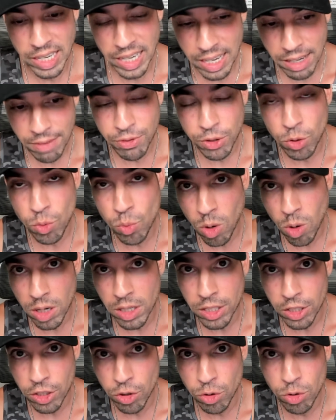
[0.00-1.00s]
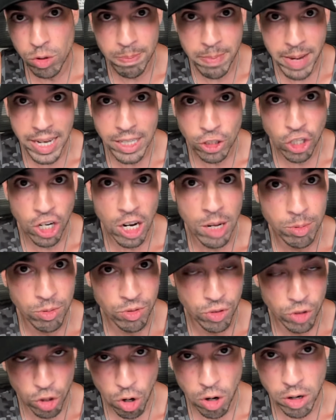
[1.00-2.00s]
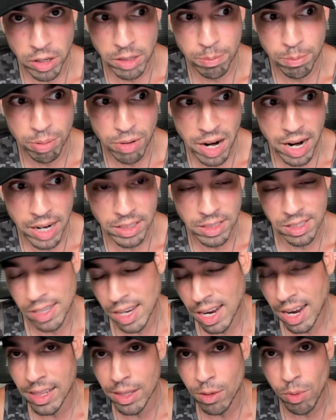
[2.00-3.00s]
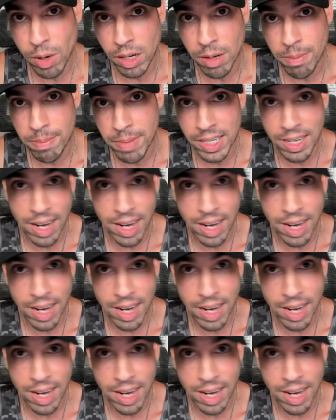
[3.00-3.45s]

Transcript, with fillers: If you want to use shops for targeted practice, I highly recommend it.